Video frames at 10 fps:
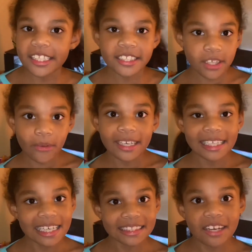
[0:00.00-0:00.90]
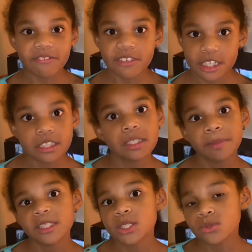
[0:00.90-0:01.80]
So it has officially
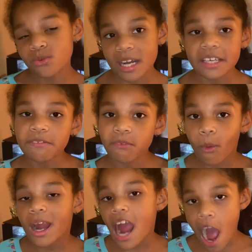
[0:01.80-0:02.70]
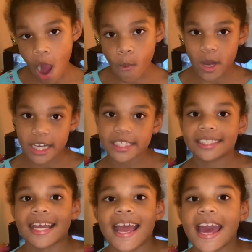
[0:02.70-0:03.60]
been 24 hours.
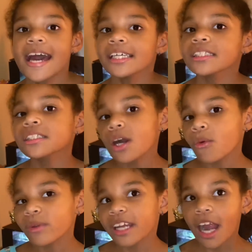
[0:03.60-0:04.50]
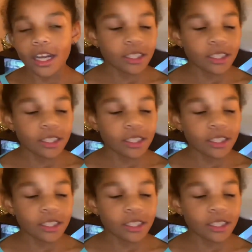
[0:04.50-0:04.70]
So we are